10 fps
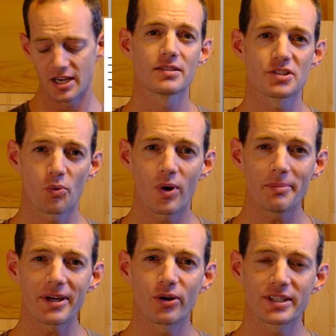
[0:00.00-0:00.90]
So what am
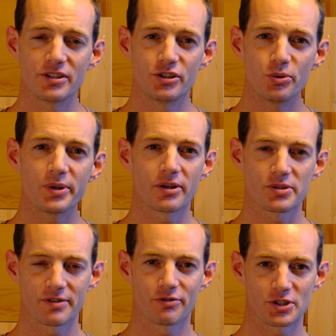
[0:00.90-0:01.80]
I going to do with
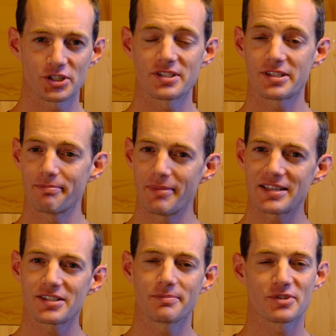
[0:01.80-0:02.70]
those inversions that
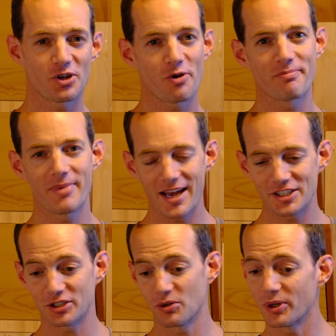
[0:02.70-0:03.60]
makes them so
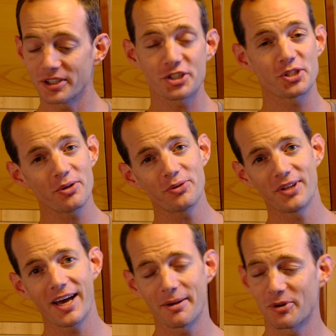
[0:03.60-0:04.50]
magical? Well, to show you
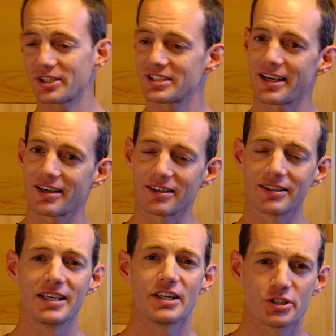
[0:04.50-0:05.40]
that, I'm going to take a
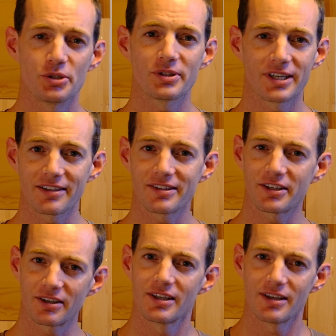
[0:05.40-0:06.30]
tune that I think